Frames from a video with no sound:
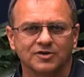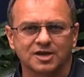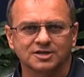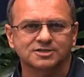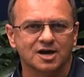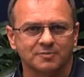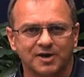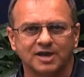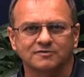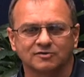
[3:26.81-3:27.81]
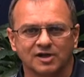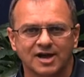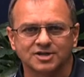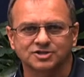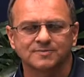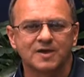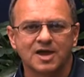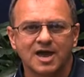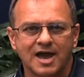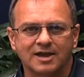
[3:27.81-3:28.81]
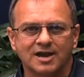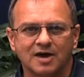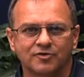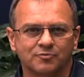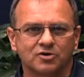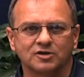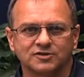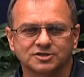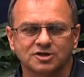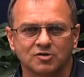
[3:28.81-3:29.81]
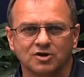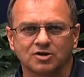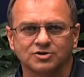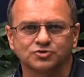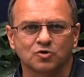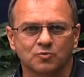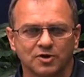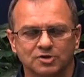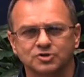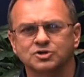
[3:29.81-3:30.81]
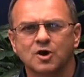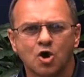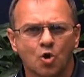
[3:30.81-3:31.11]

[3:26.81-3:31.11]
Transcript: on the inside pane of glass, and now they're putting this coating on storm windows.